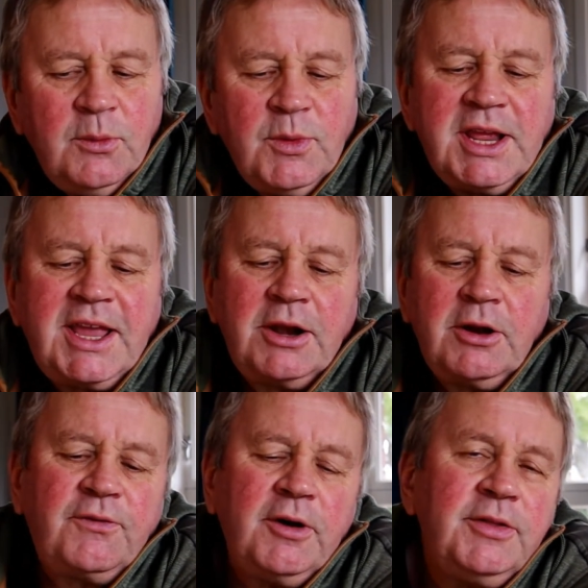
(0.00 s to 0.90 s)
when he
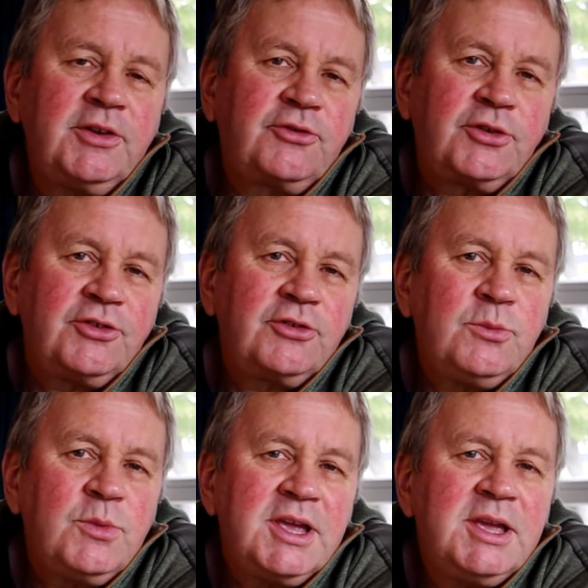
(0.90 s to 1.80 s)
cannot find the treasure
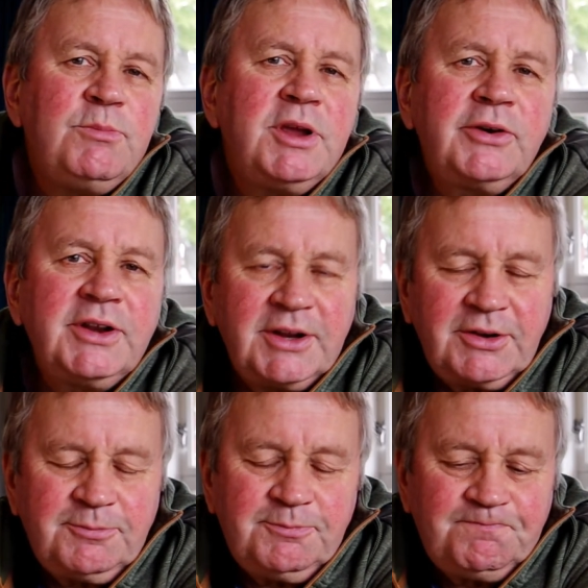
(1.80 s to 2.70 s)
where he buried it.